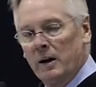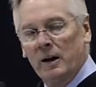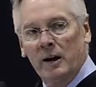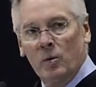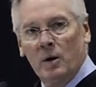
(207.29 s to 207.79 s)

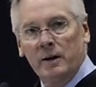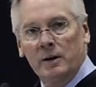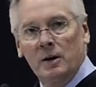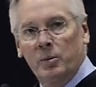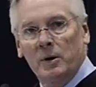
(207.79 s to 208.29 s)
and they want
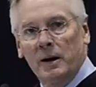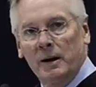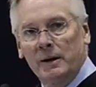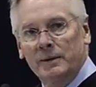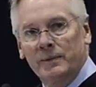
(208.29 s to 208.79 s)
you to
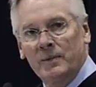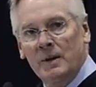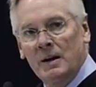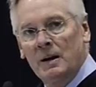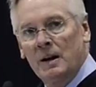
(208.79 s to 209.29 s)
play.
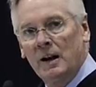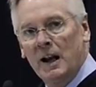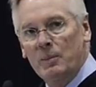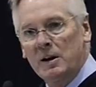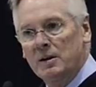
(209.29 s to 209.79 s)
And
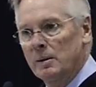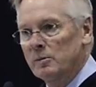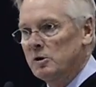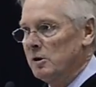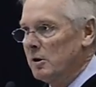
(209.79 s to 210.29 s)
that
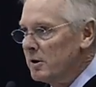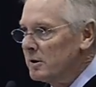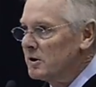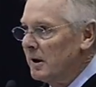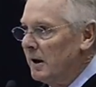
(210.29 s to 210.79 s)
becomes
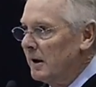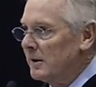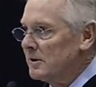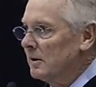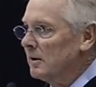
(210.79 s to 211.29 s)
your
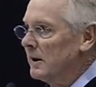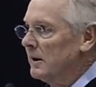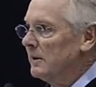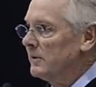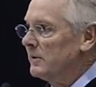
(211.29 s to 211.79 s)
chance to
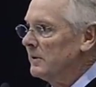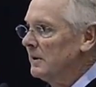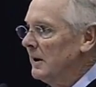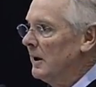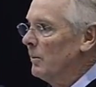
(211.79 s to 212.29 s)
live
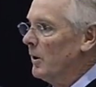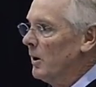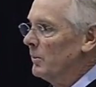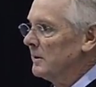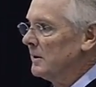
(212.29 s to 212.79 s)
in the
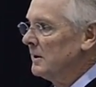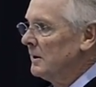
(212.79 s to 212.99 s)
moment.